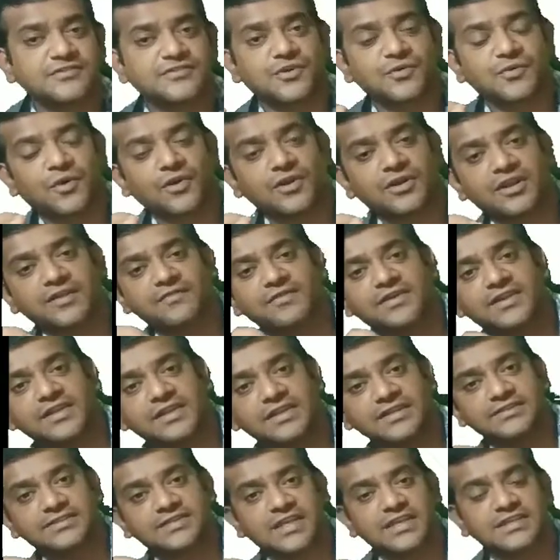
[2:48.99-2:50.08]
So whatever
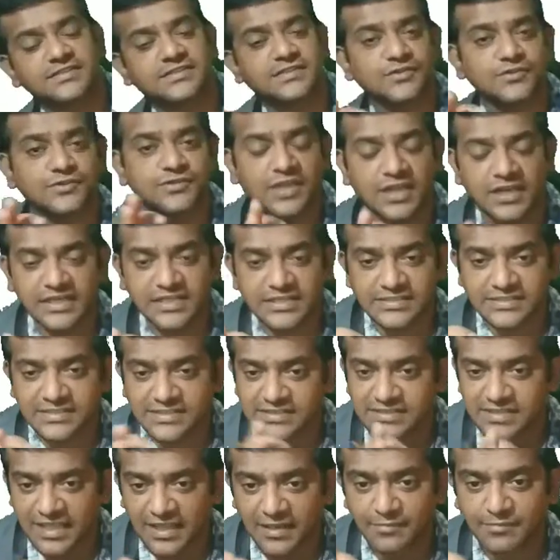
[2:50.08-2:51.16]
he says, so that is the
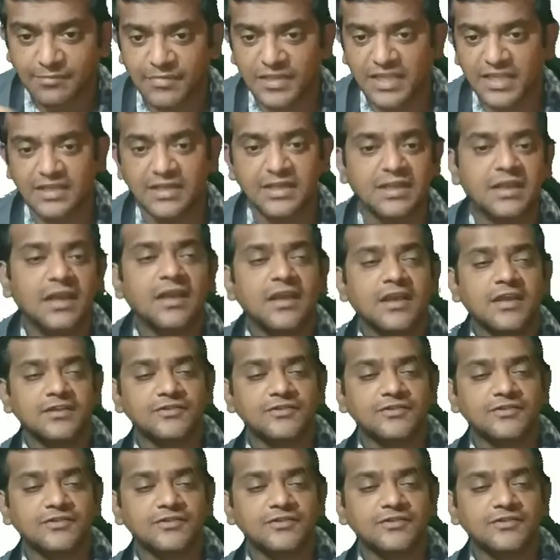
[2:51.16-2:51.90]
same meaning.